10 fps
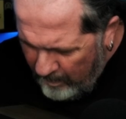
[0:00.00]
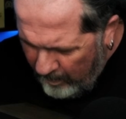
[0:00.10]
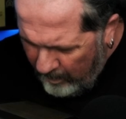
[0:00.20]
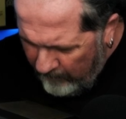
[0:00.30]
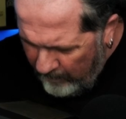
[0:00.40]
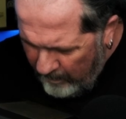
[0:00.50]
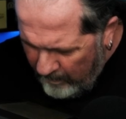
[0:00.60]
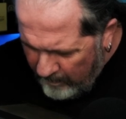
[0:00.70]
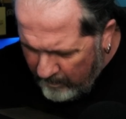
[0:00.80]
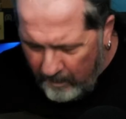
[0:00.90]
Coffee,
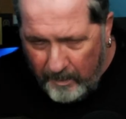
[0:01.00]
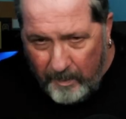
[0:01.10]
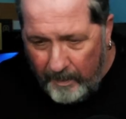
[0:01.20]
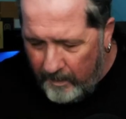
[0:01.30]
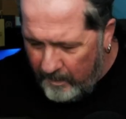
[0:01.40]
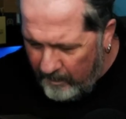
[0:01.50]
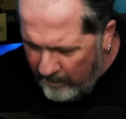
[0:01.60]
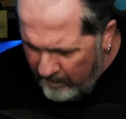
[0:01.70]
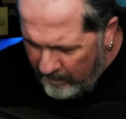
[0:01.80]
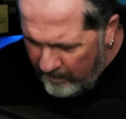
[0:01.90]
this is what attracted to
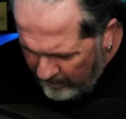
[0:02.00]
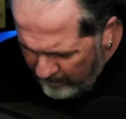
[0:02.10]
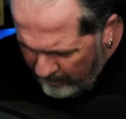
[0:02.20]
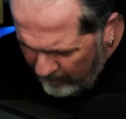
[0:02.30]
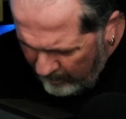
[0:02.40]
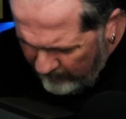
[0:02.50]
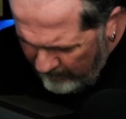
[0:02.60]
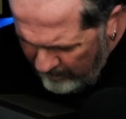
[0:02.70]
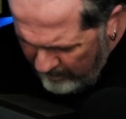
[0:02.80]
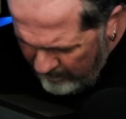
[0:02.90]
me.
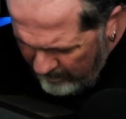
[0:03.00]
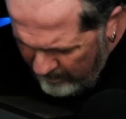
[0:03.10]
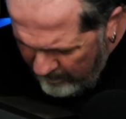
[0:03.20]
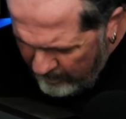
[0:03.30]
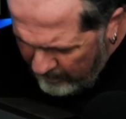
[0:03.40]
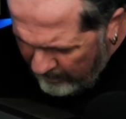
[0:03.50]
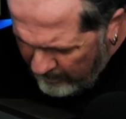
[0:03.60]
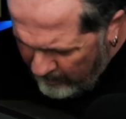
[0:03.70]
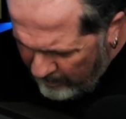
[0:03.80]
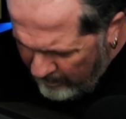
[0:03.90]
Coffee,
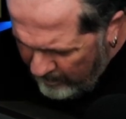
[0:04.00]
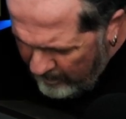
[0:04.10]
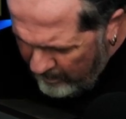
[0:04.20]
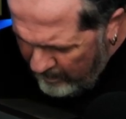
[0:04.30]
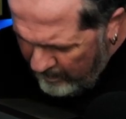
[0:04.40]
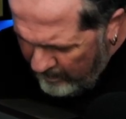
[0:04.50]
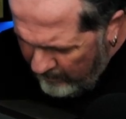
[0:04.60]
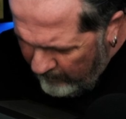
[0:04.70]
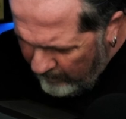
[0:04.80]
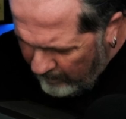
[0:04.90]
jasmine,
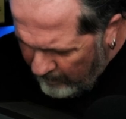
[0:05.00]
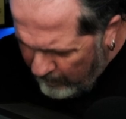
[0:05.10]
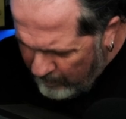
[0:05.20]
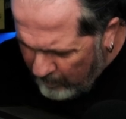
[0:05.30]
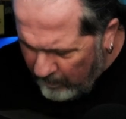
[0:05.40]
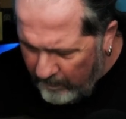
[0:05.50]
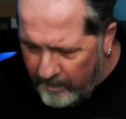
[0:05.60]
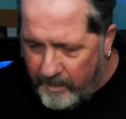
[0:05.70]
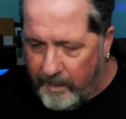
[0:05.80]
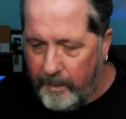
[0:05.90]
vanilla, patchouli,
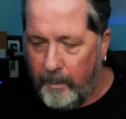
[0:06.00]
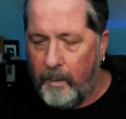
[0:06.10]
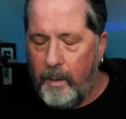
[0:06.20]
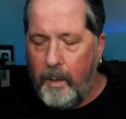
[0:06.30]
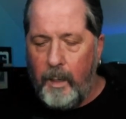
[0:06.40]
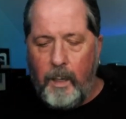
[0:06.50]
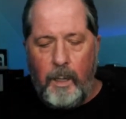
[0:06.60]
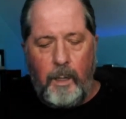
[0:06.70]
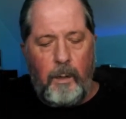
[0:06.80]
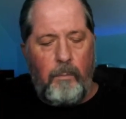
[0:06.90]
and cedar.
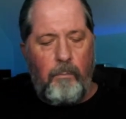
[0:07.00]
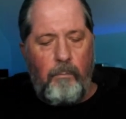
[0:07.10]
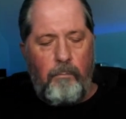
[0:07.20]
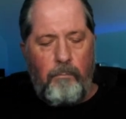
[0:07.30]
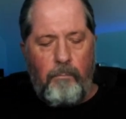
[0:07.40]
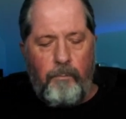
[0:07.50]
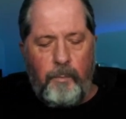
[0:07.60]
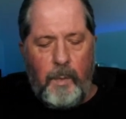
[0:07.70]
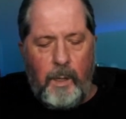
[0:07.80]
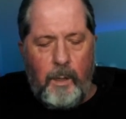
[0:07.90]
I
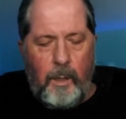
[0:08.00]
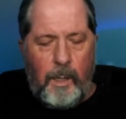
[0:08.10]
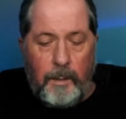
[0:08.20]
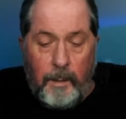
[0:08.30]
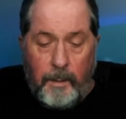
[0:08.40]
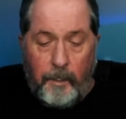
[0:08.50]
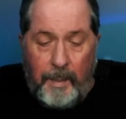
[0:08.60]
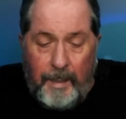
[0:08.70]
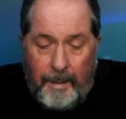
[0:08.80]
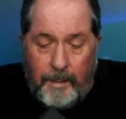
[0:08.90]
like the
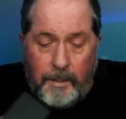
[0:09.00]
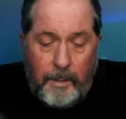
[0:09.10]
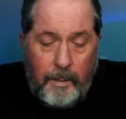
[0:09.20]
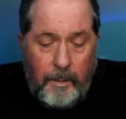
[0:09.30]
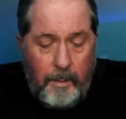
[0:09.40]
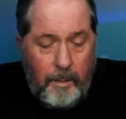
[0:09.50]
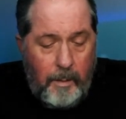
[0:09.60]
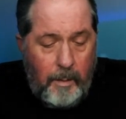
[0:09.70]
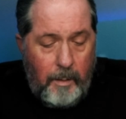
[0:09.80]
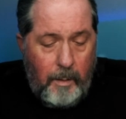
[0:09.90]
packaging.
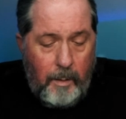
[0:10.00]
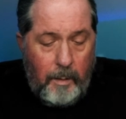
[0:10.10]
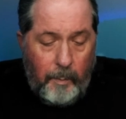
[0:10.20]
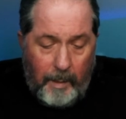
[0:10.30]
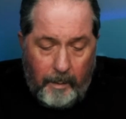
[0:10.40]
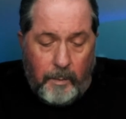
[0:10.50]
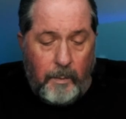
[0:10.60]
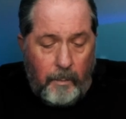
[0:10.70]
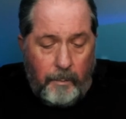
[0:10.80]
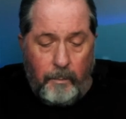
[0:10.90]
The bottles
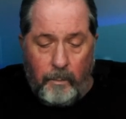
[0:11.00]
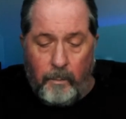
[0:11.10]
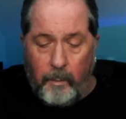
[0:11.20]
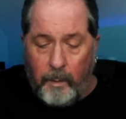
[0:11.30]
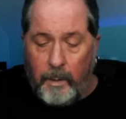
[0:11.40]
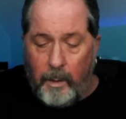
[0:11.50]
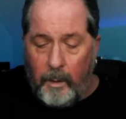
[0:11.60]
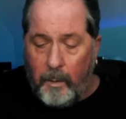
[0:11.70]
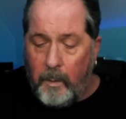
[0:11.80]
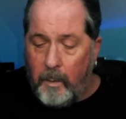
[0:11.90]
are really kind
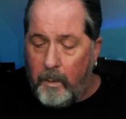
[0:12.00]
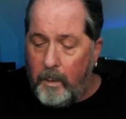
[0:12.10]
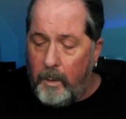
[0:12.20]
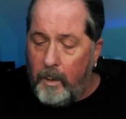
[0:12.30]
of cool.